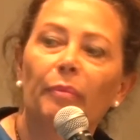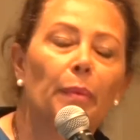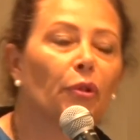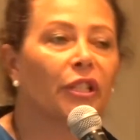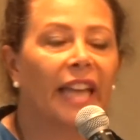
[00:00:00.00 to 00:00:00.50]

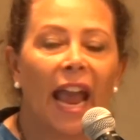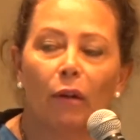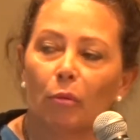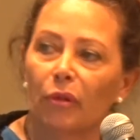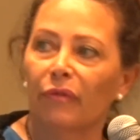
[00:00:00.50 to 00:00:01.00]
People just can't
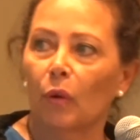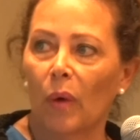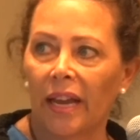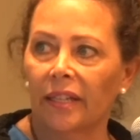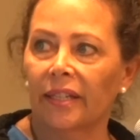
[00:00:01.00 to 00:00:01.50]
remove the
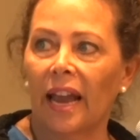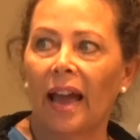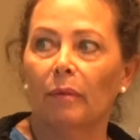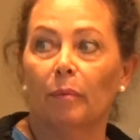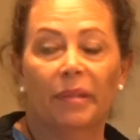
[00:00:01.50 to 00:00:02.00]
waste,
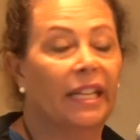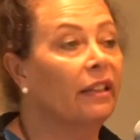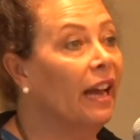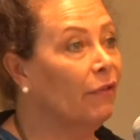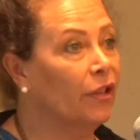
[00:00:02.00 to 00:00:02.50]

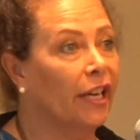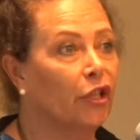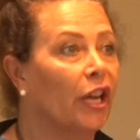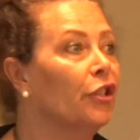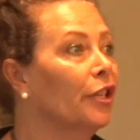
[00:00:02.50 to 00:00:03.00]
particularly after
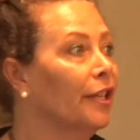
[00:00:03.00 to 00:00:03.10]
digestion,